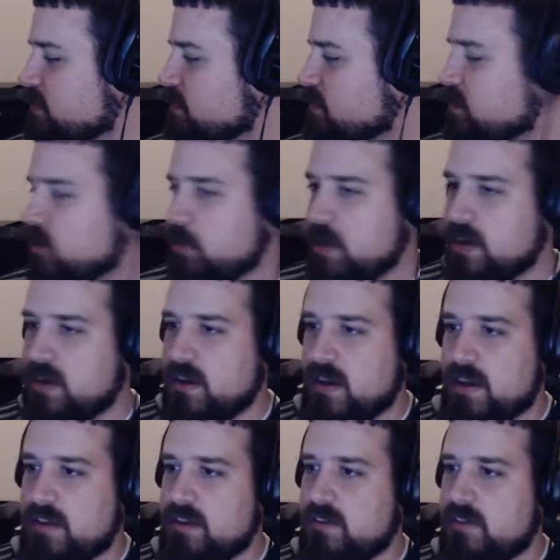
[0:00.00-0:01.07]
Oh my
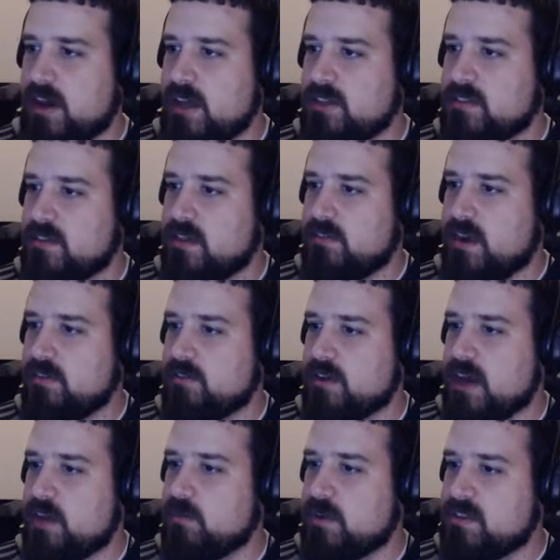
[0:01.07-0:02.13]
god. Have I have I
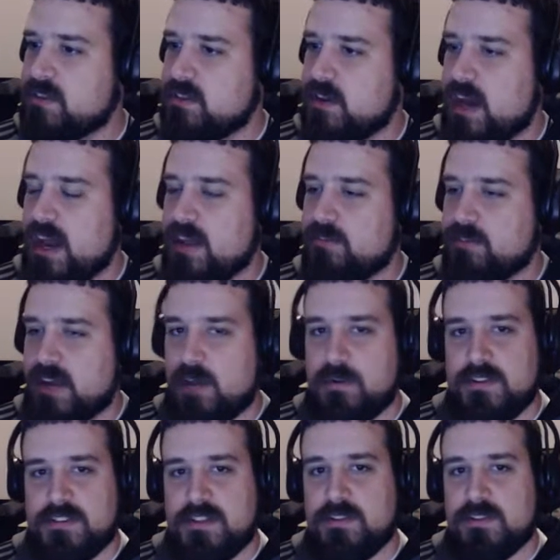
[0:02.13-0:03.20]
forgotten what a sea I have forgotten what
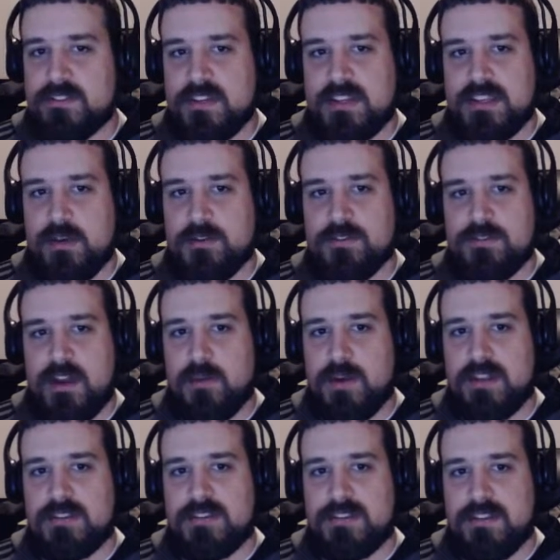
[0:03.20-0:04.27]
a sea looks like. That was the right way
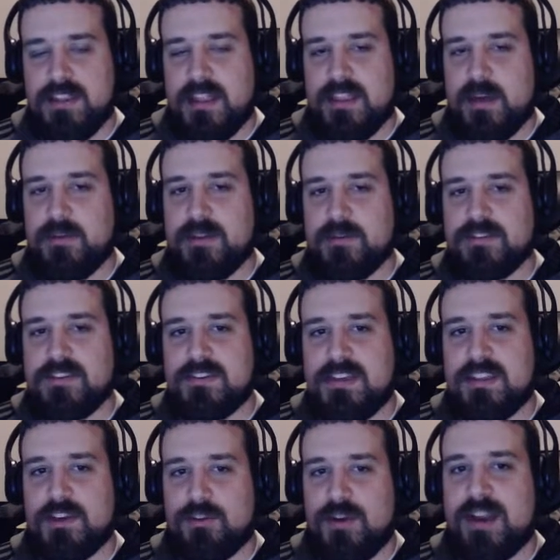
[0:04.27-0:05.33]
to, that, that was a sea
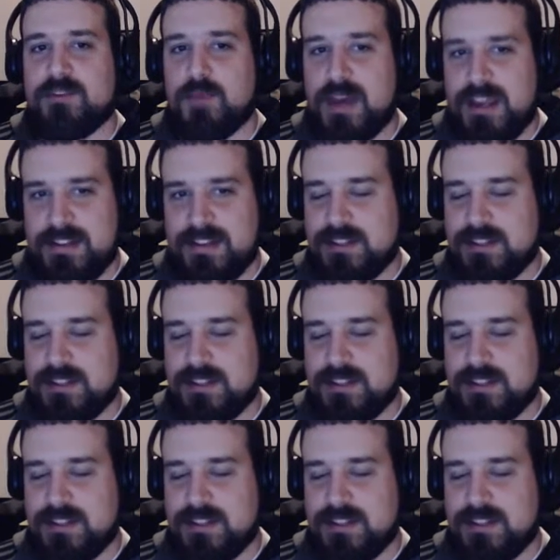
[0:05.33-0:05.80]
the correct way, not the